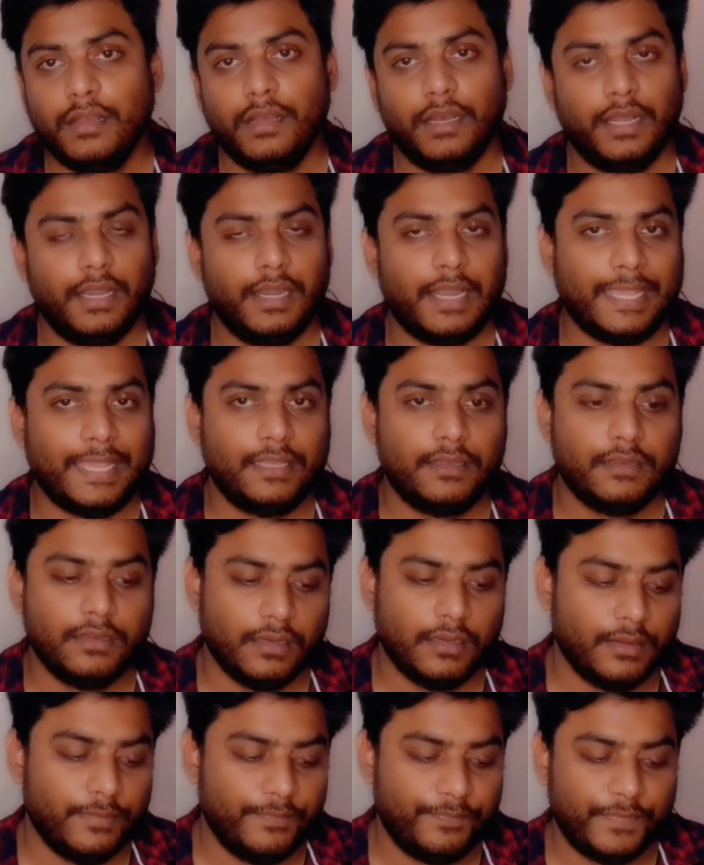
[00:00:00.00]

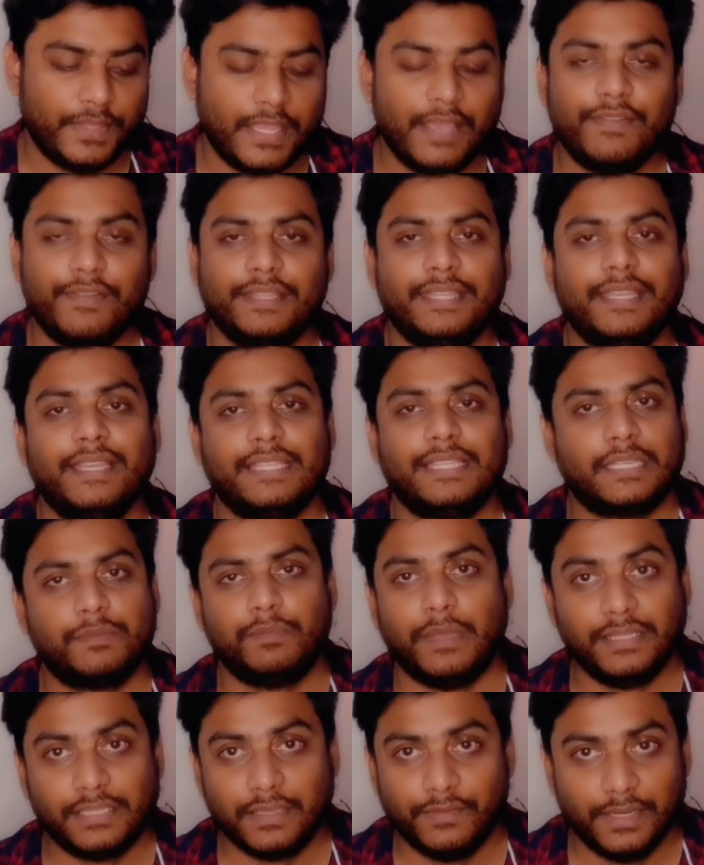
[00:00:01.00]
Everything is
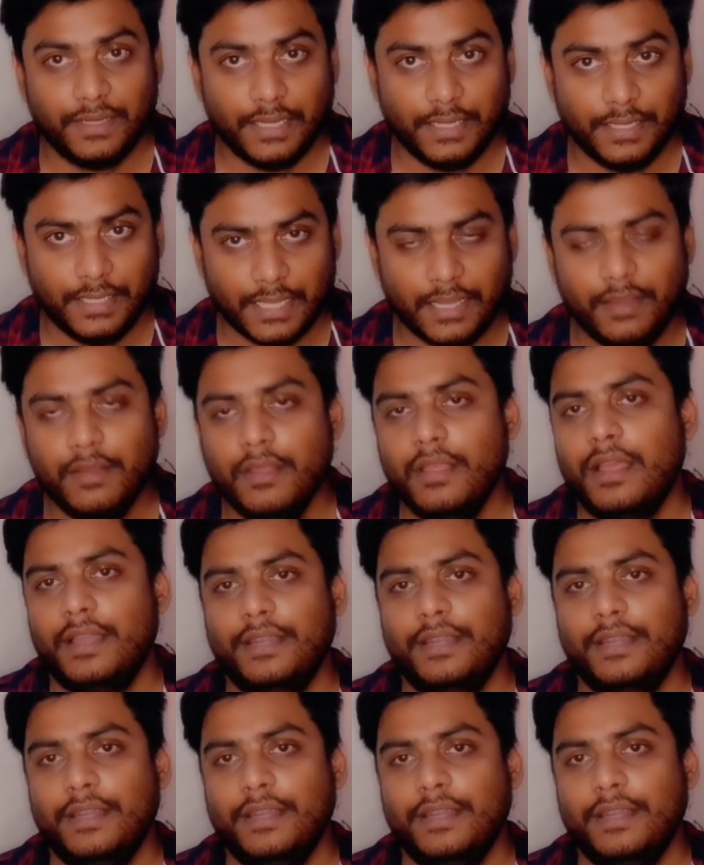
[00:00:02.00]
expensive in India